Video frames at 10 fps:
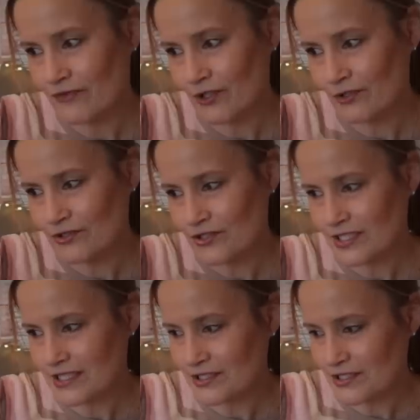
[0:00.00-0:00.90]
for lunch,
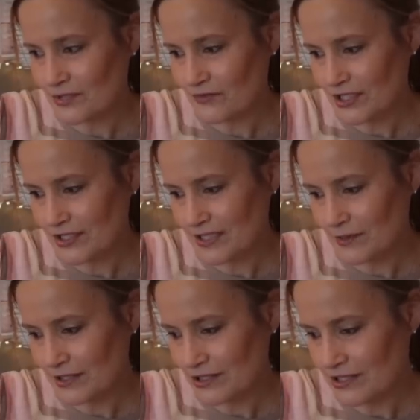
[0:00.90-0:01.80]
this is just lovely because it
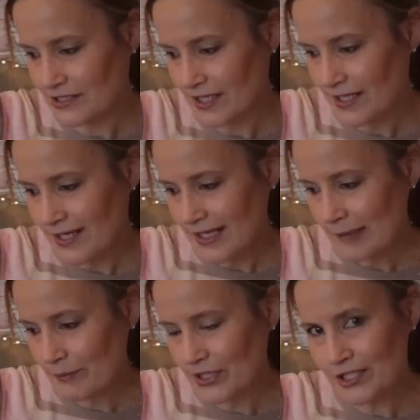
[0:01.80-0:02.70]
would just
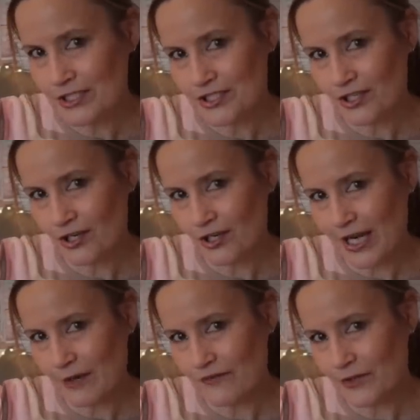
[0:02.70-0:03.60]
brings your
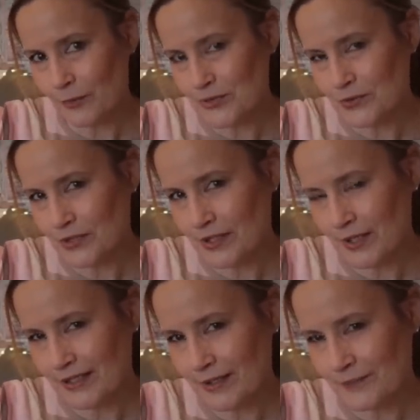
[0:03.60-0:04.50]
outfit up to
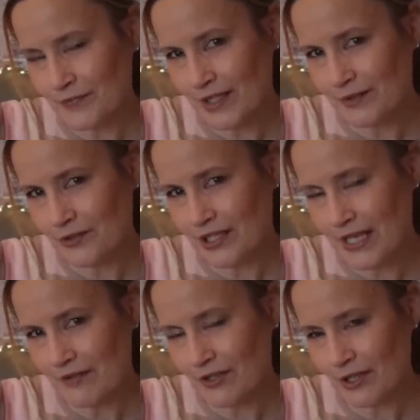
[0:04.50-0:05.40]
another
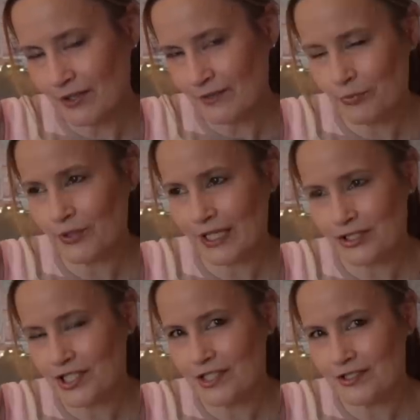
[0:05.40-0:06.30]
level. Put like
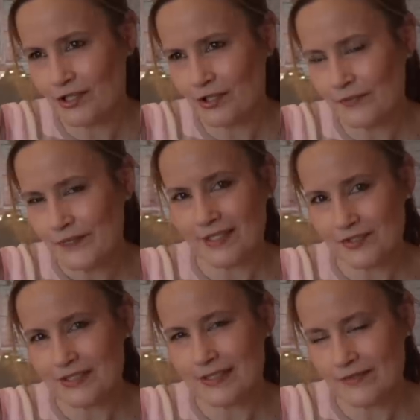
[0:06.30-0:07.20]
jeans on, it
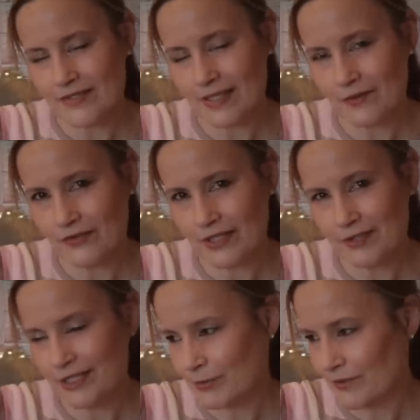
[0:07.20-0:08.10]
just gives that outfit a
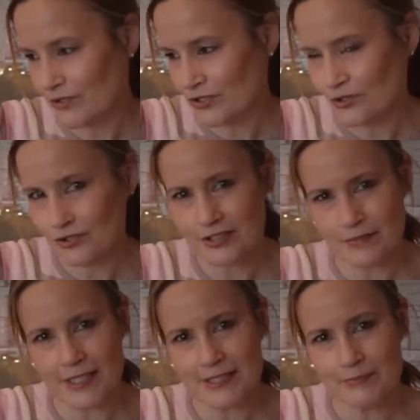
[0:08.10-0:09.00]
little bit of a zhuzh,
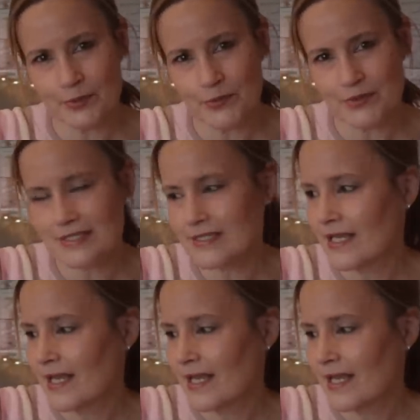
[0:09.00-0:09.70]
some nice boots,